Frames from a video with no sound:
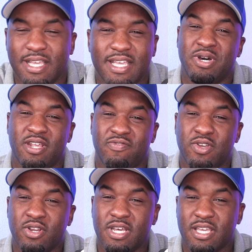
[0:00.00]
But if
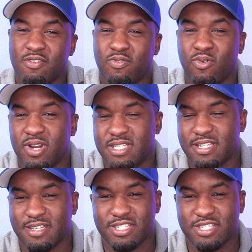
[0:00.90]
you're looking for it to